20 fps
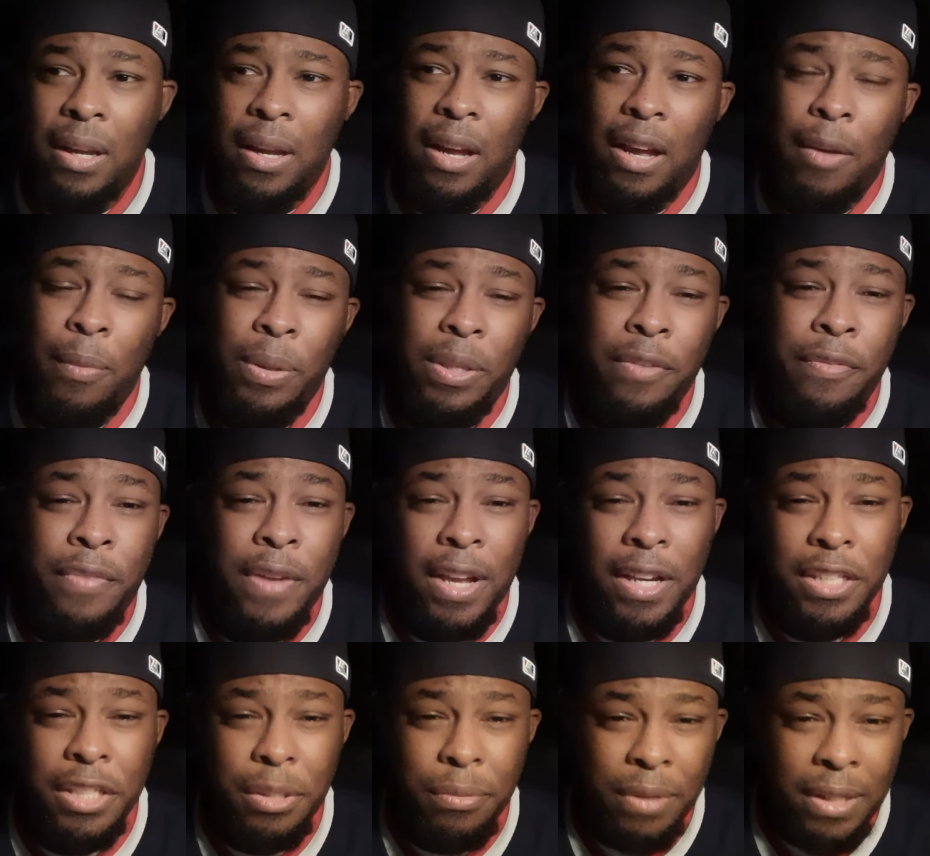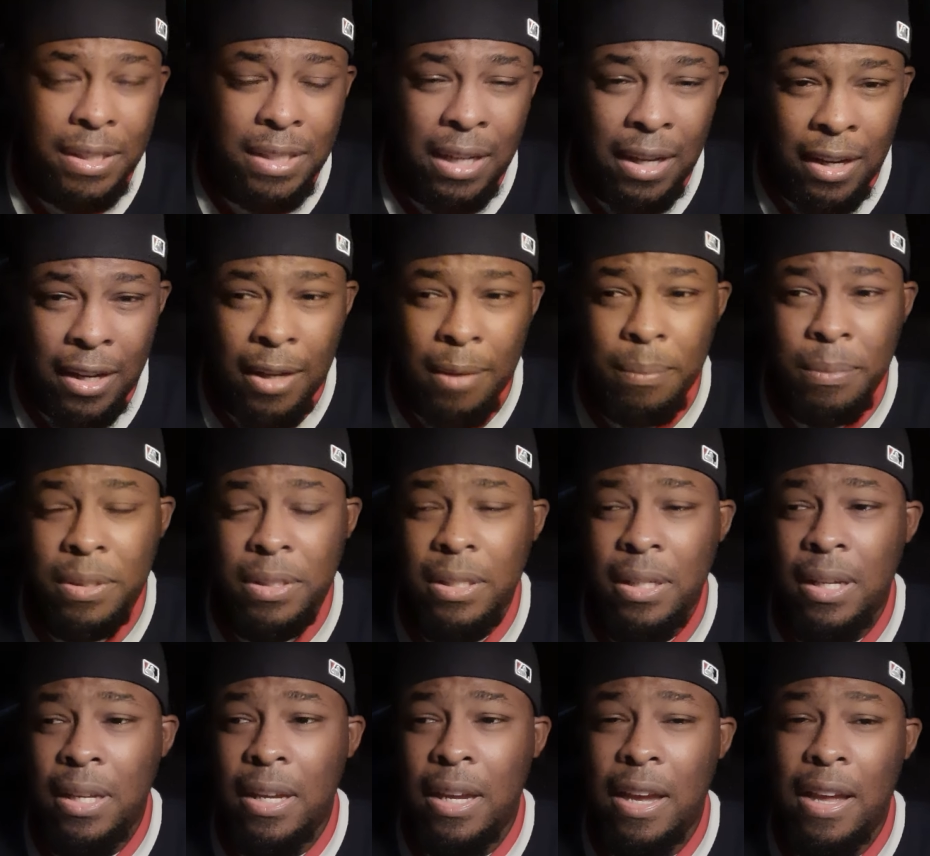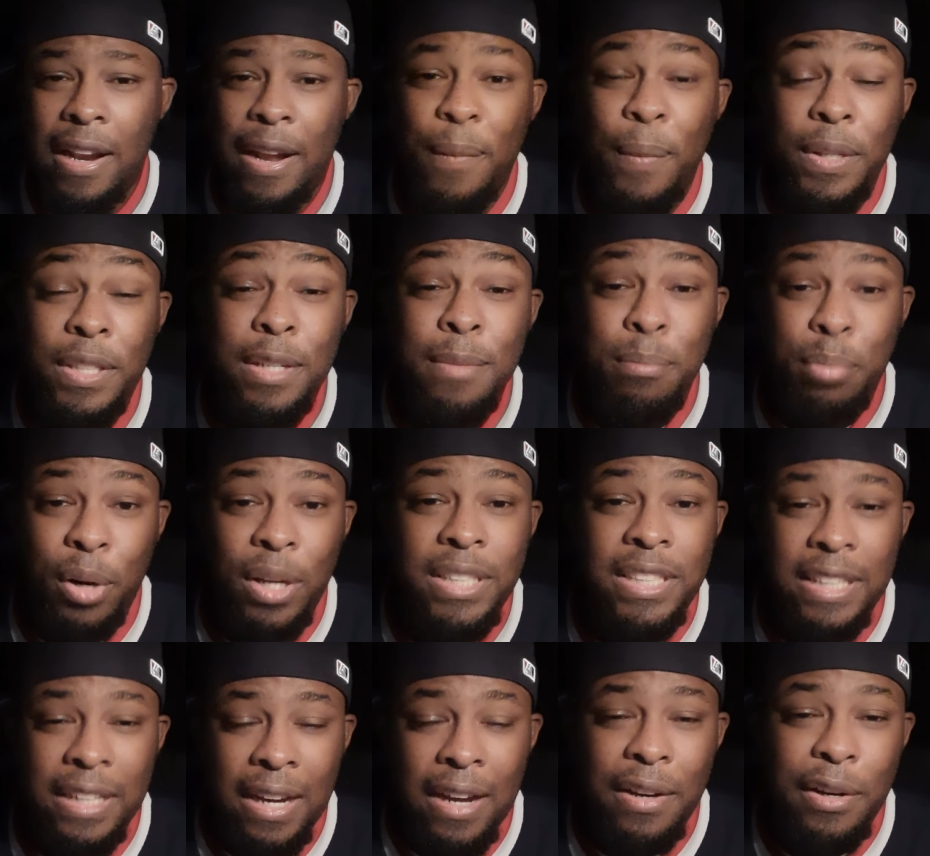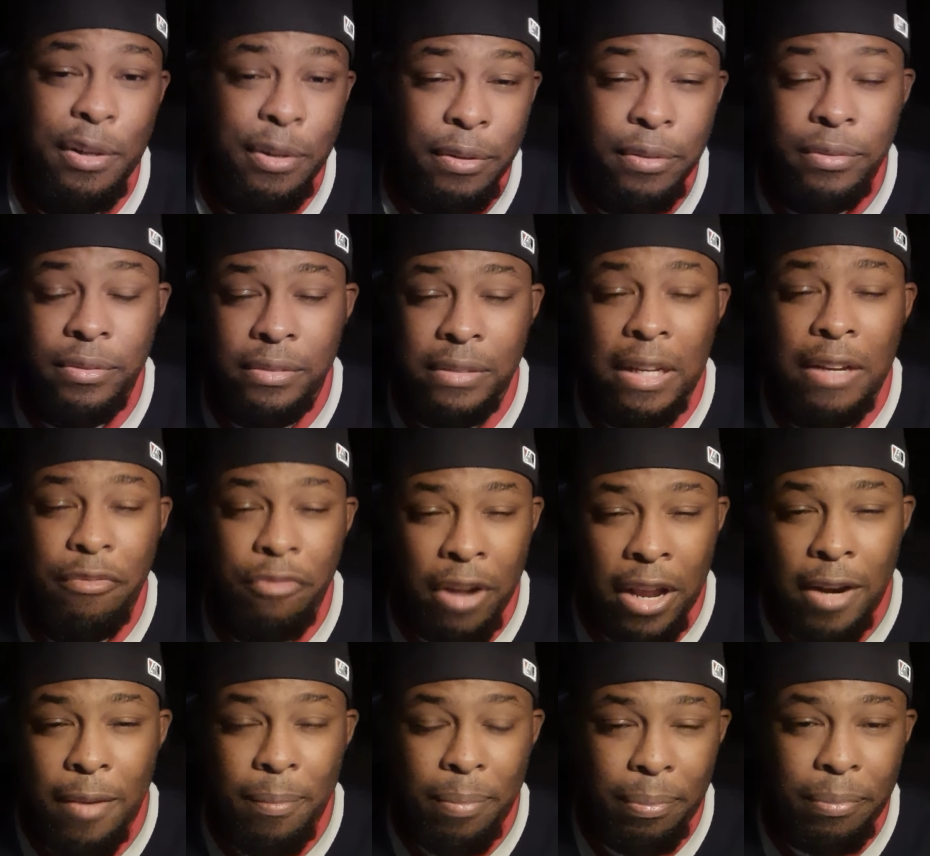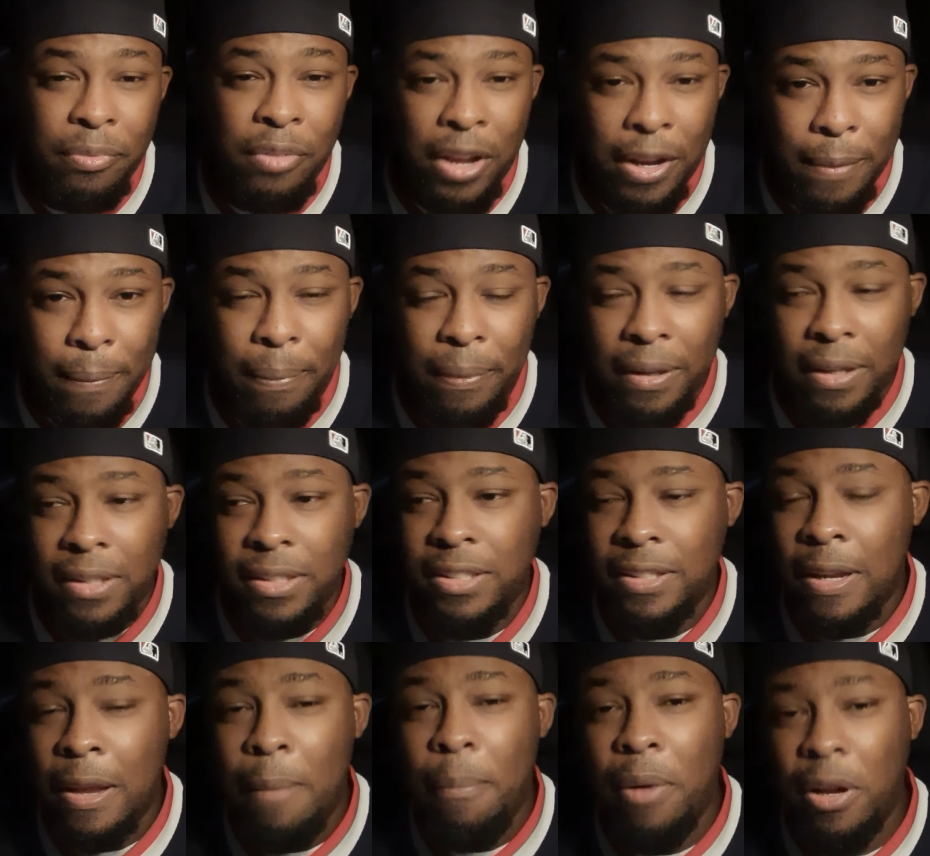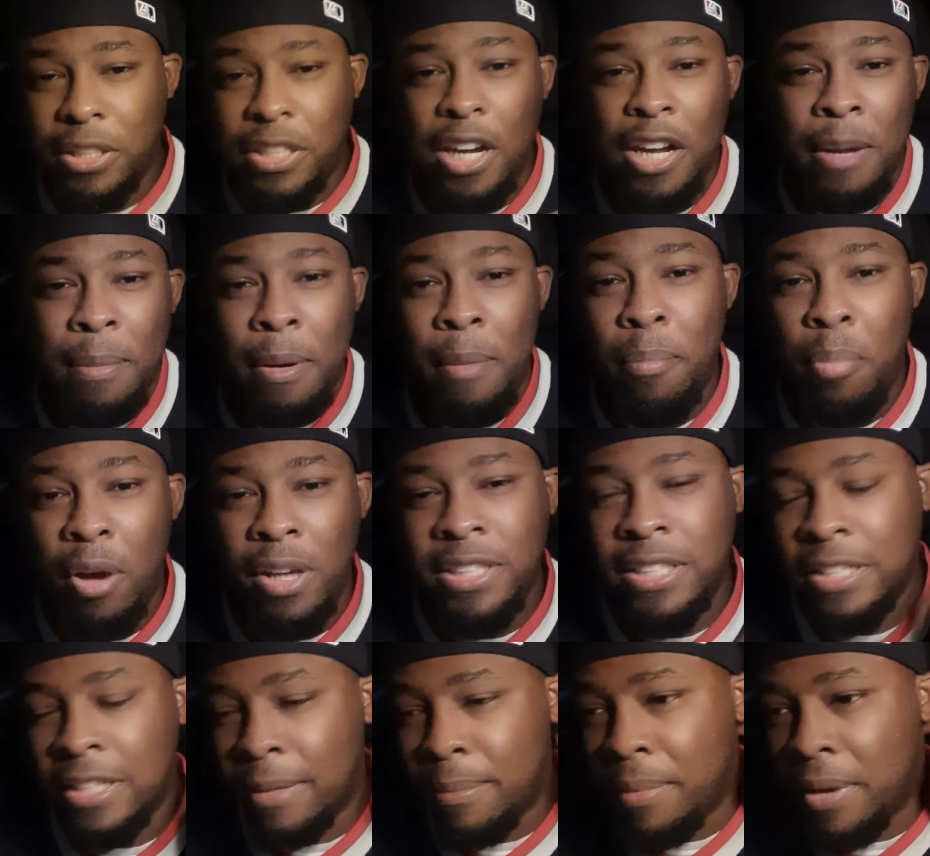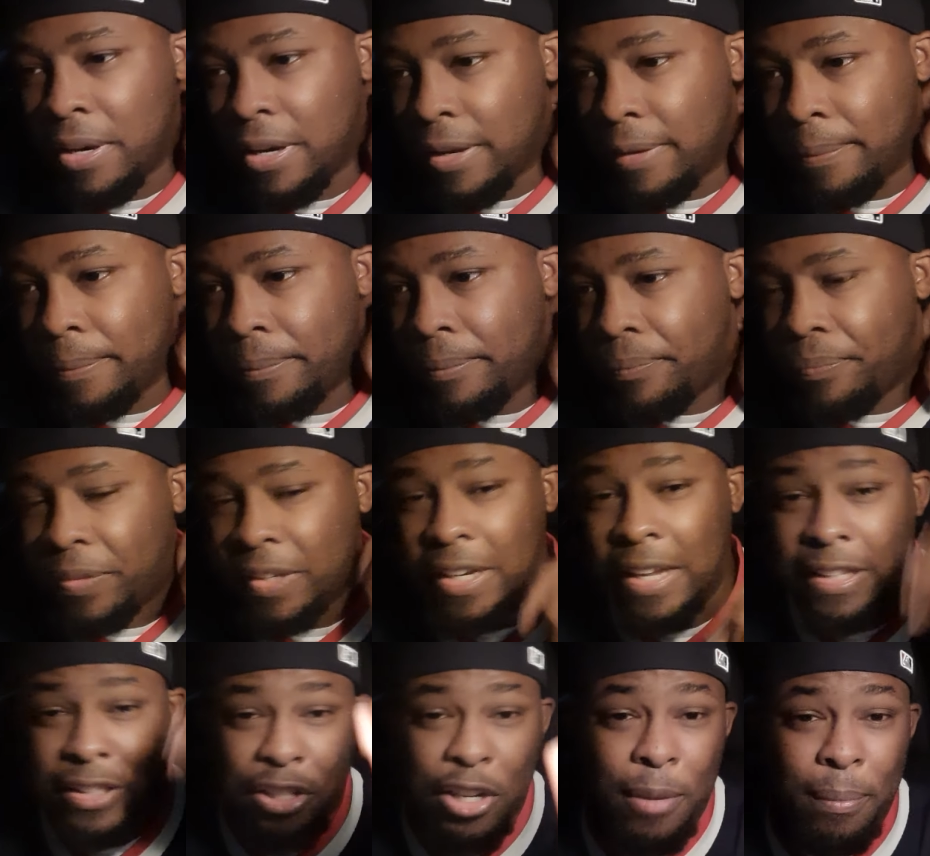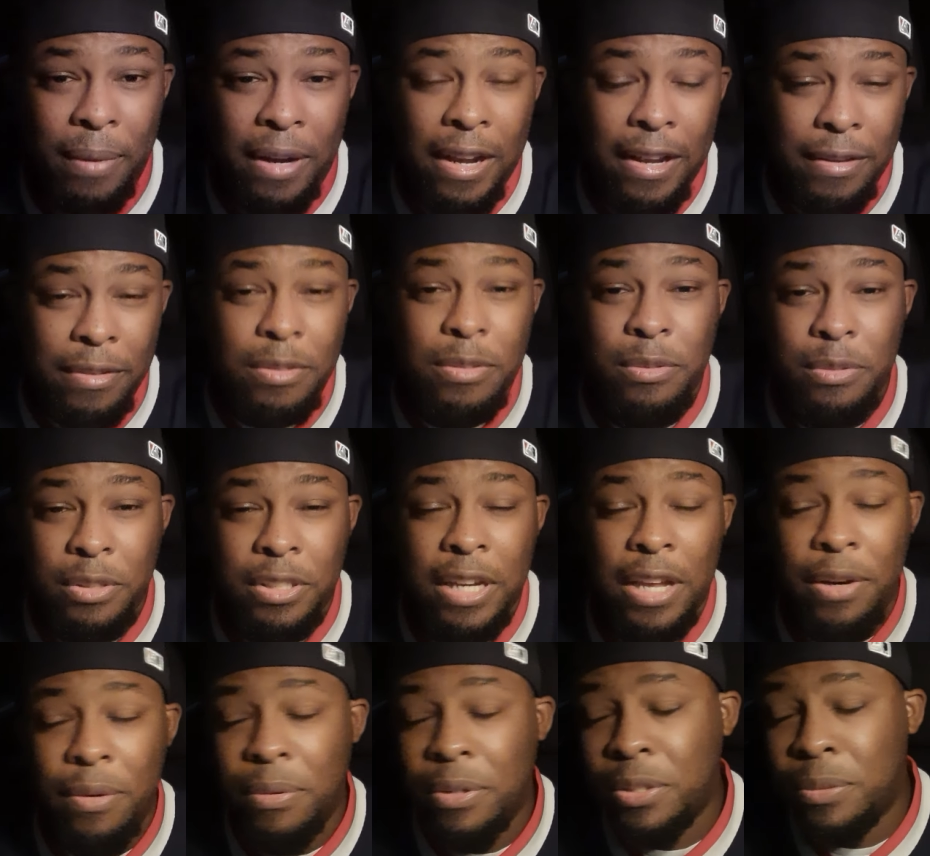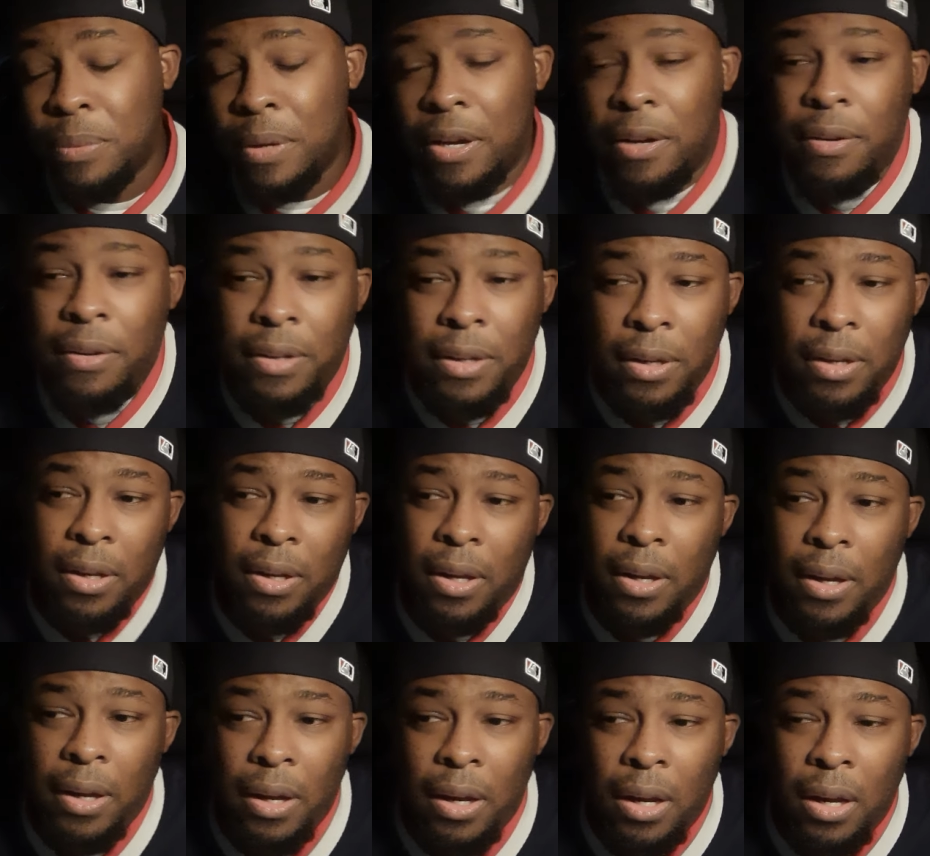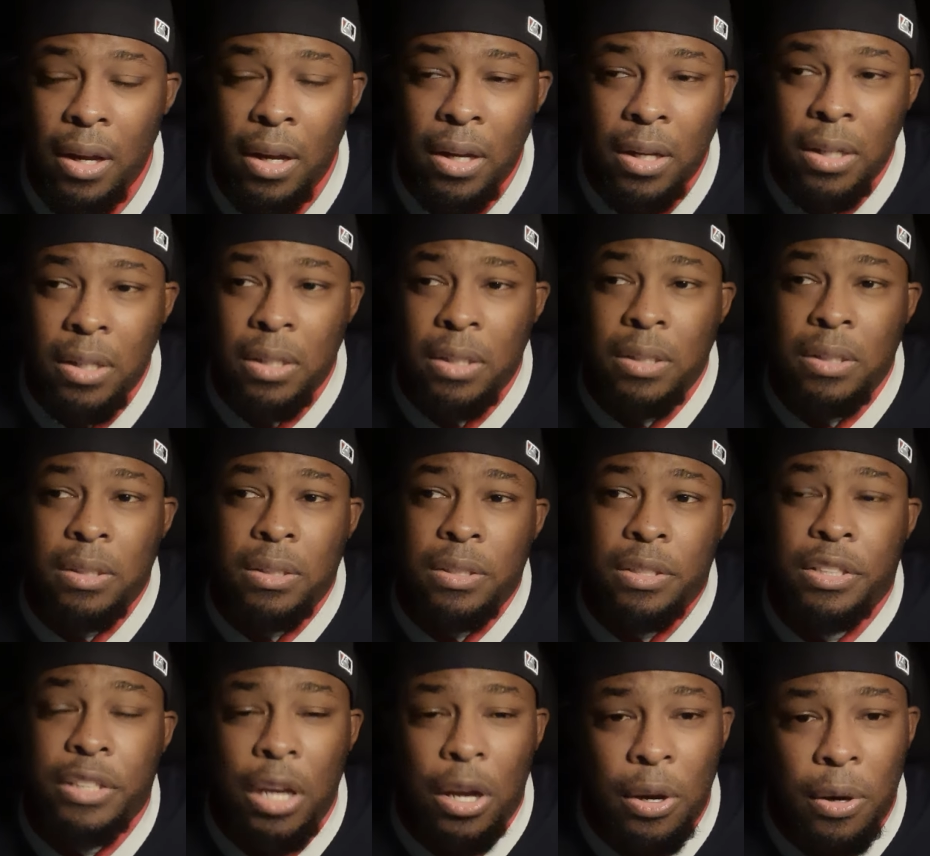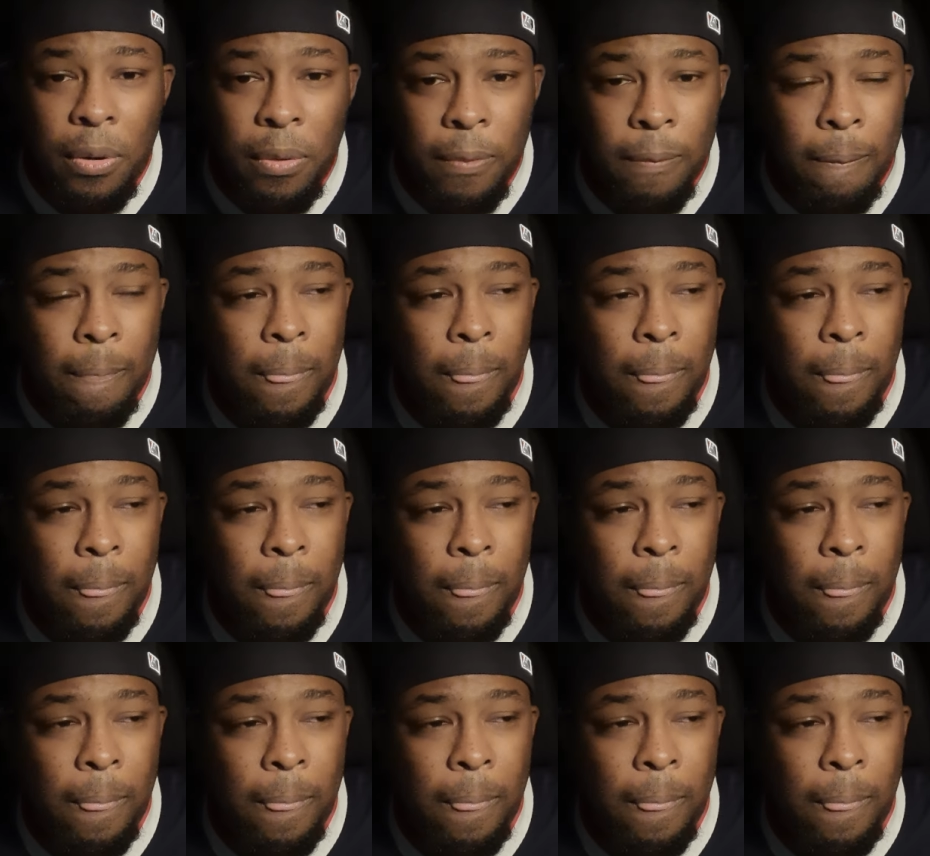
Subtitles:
I went to Vegas 3 times. And I went to Boise, Idaho, random place. Well, I'll talk about Boise in a minute. That's on my channel as well. So